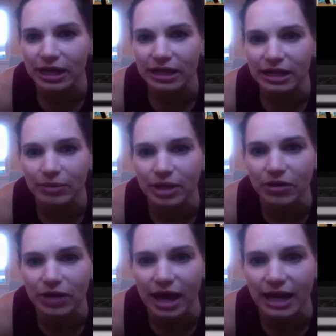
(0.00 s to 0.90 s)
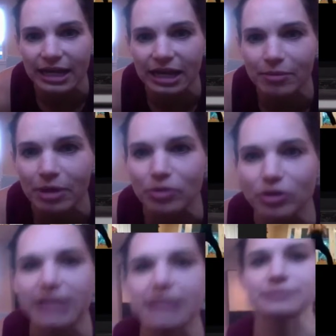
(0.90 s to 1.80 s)
There we go, Connie. Come on,
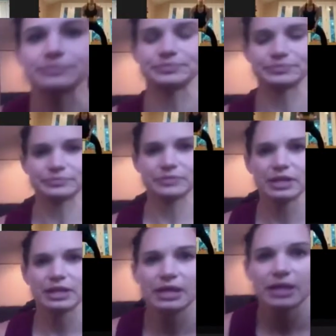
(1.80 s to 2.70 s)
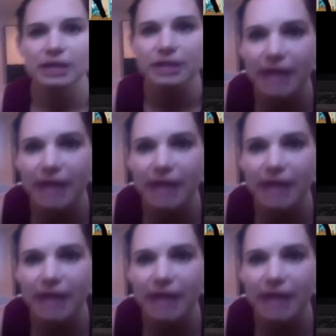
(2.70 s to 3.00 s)
Marie. Yeah,